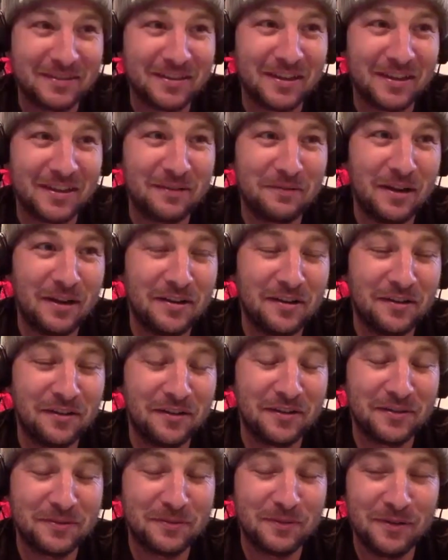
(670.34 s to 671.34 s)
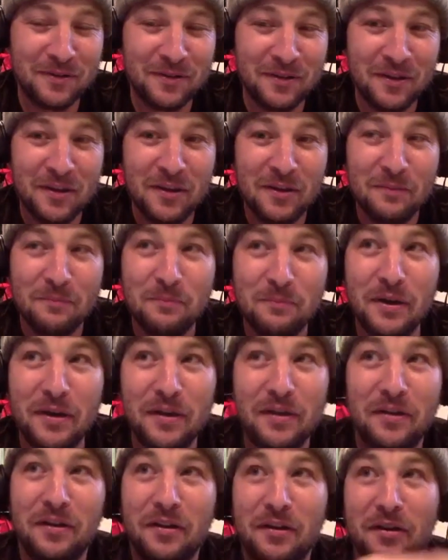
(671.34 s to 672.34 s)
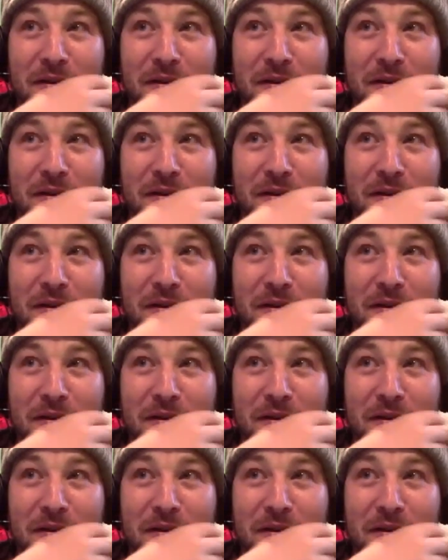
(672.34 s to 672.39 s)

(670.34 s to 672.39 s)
stay righty on this one. But